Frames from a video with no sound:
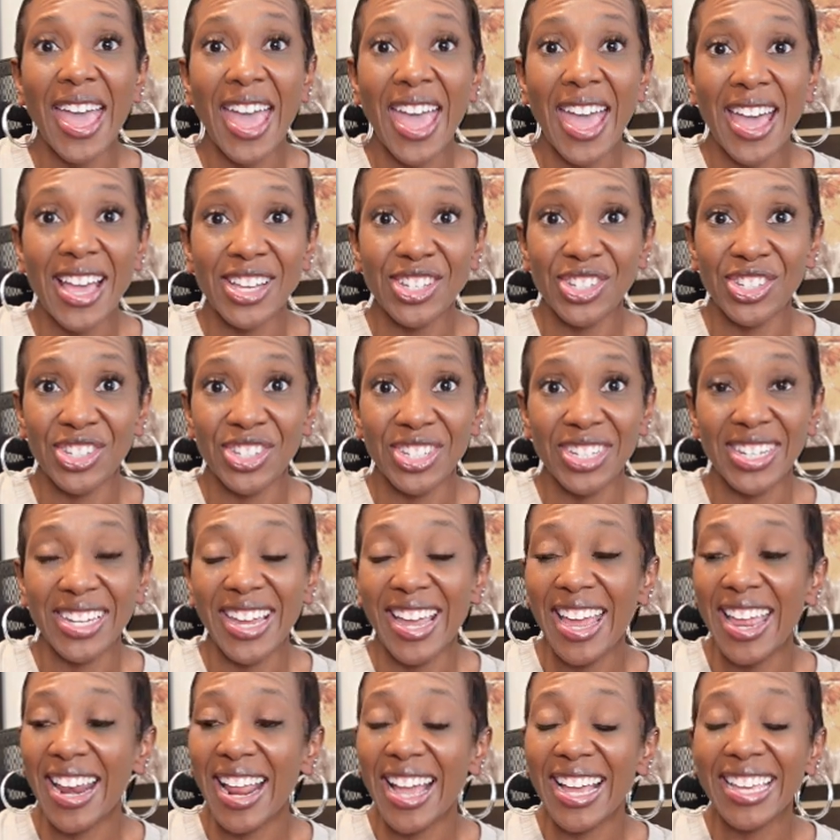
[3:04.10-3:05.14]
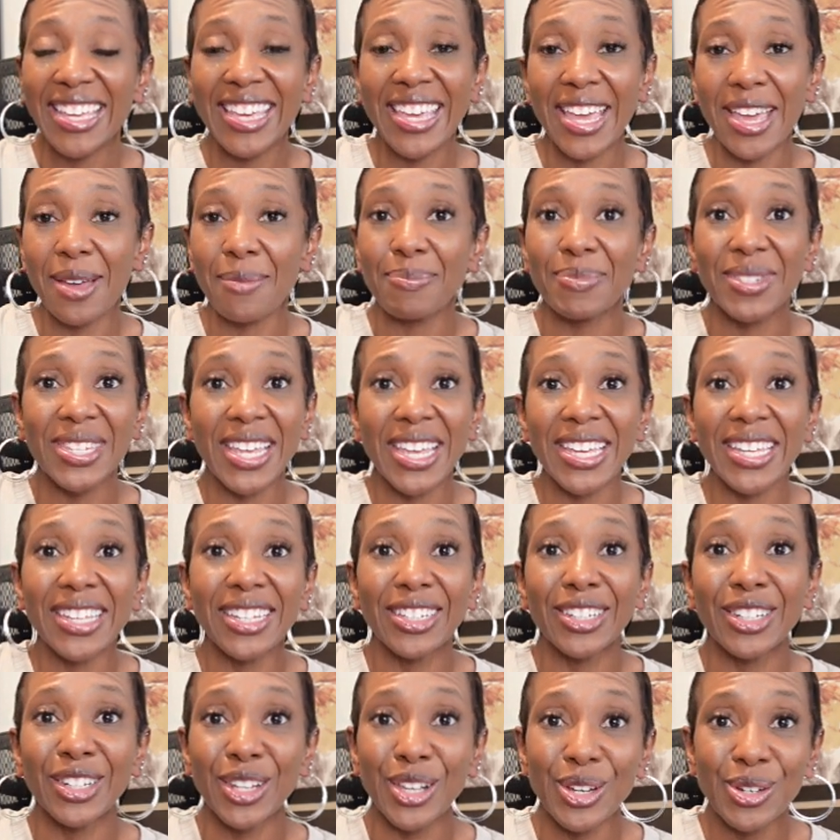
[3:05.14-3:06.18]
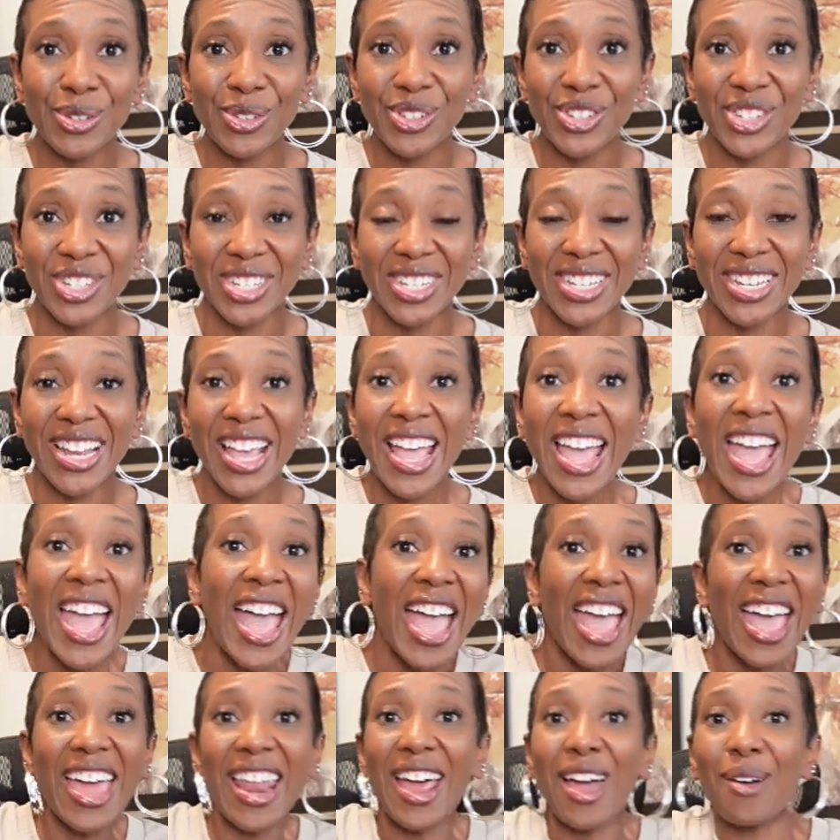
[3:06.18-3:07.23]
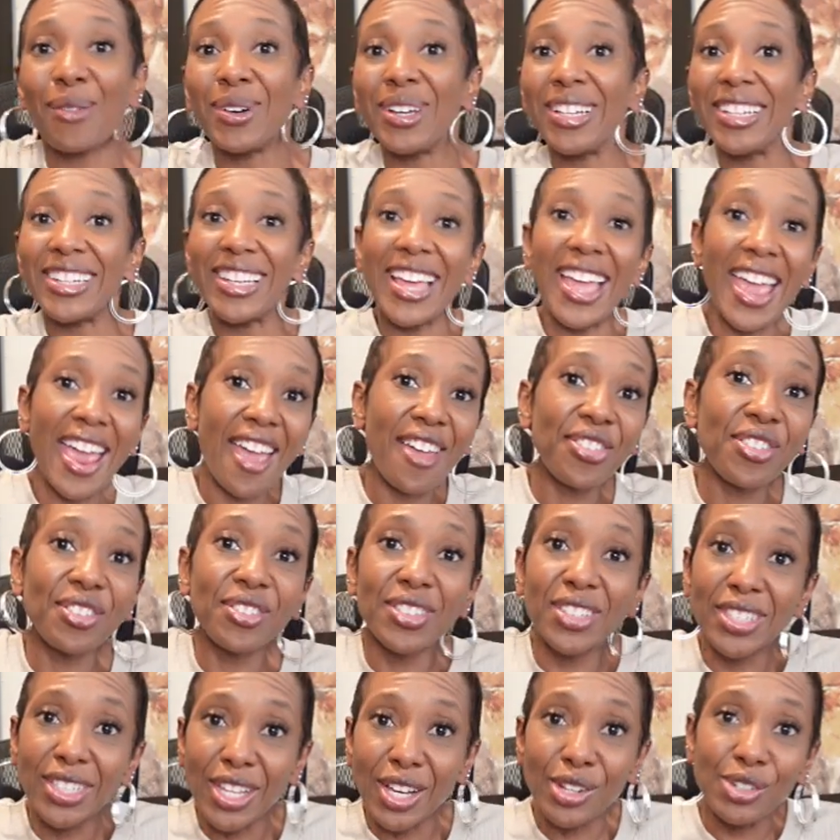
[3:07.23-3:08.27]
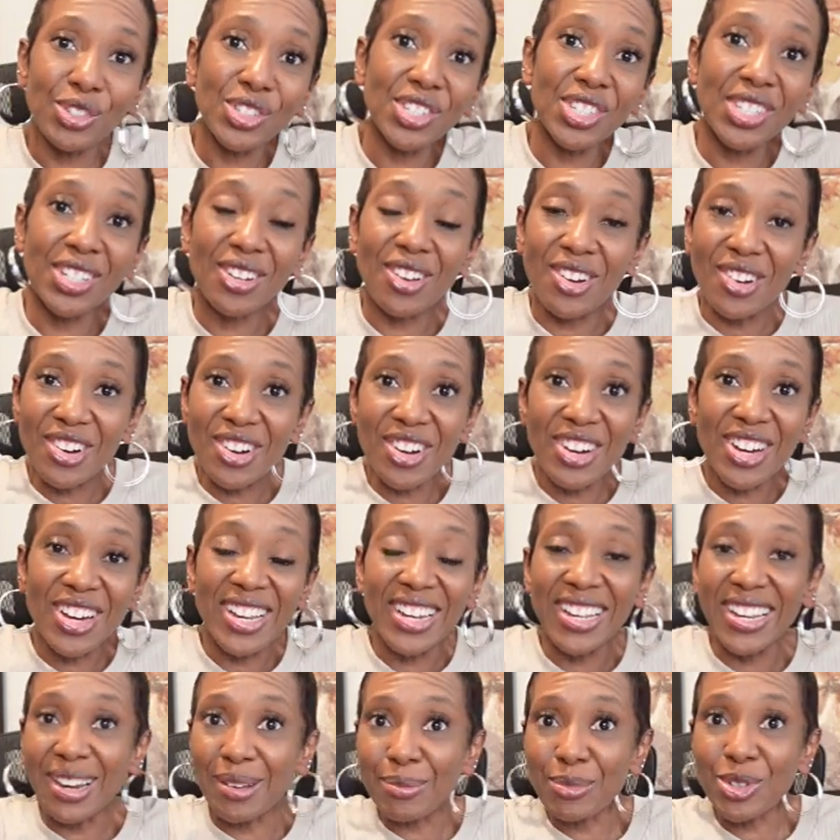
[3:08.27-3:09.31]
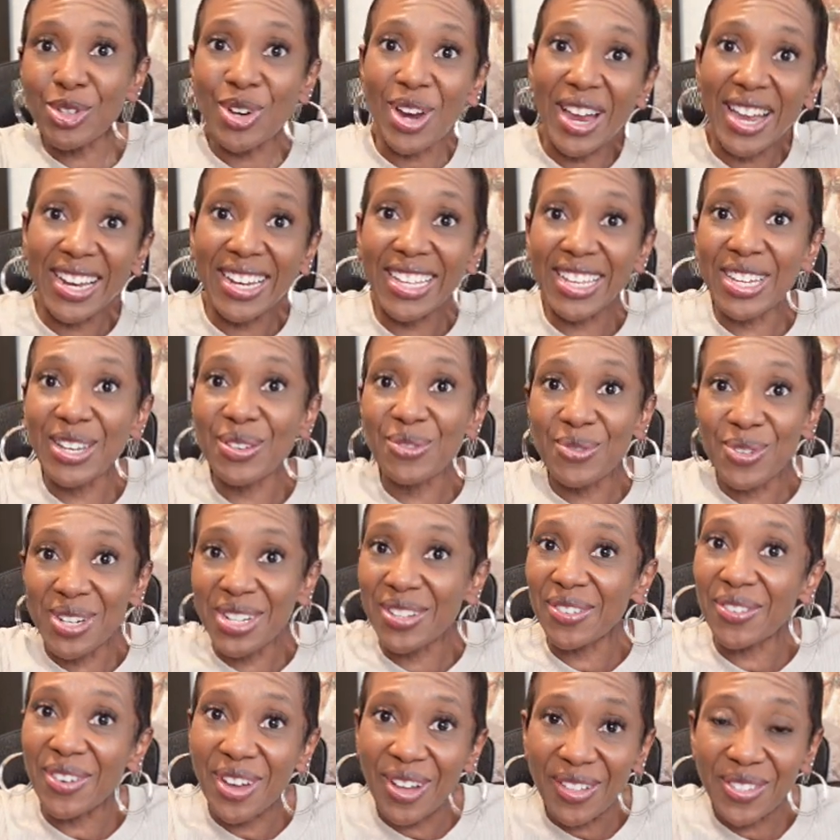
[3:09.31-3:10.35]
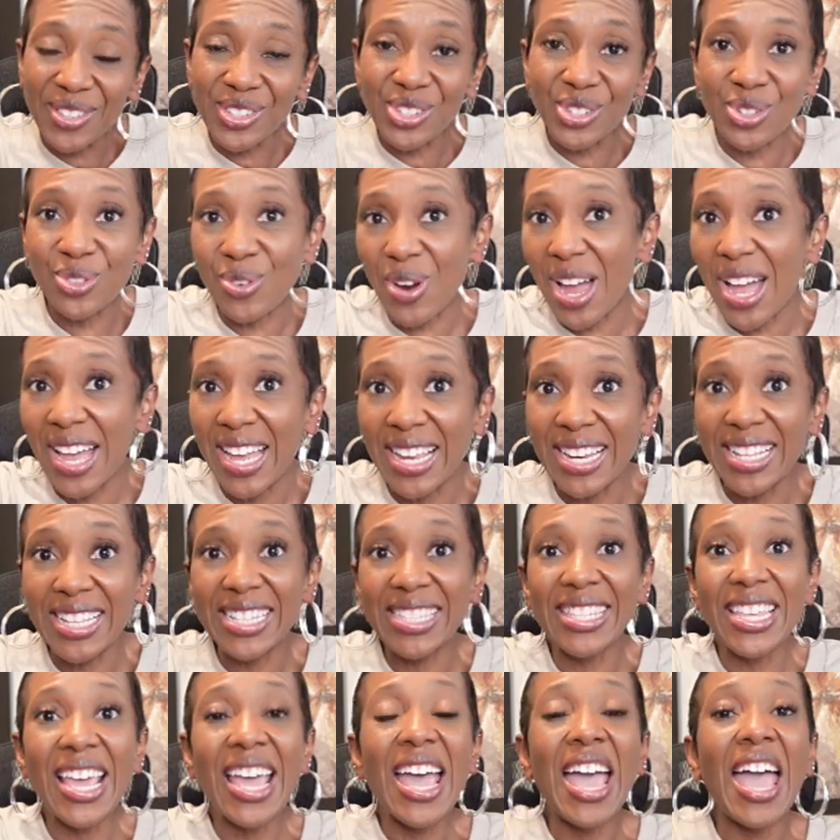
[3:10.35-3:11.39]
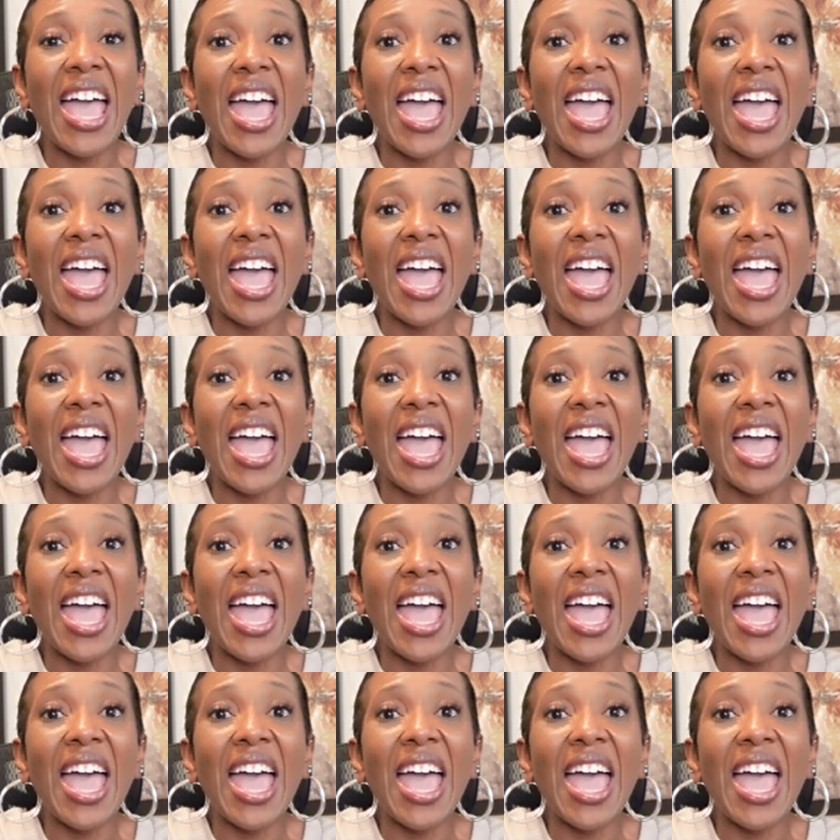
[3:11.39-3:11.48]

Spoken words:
ashy, and I kept taking lotion, and I would lather the lotion on, and I'm trying to get rid of all this dryness.